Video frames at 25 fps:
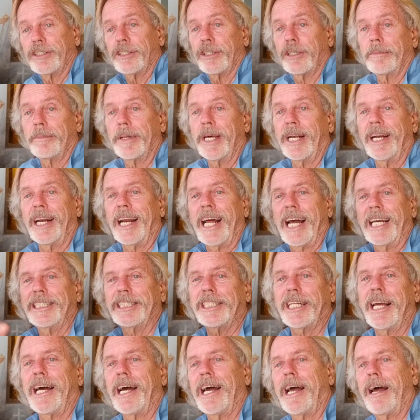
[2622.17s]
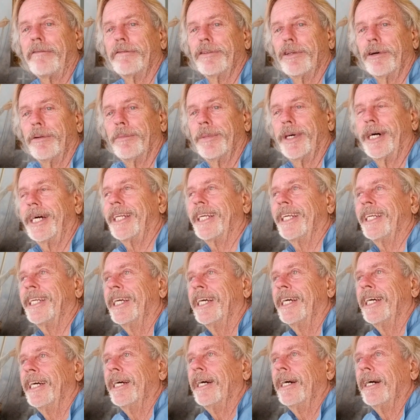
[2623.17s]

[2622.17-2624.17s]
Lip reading: So the minute I say I have no money,